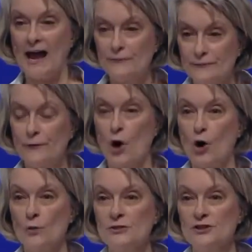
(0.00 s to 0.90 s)
and
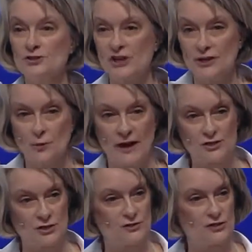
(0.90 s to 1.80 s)
forward to
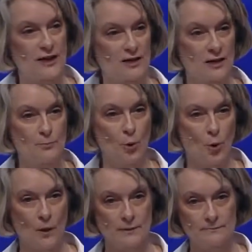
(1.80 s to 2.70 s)
generations yet
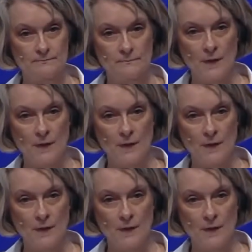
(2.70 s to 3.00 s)
unborn.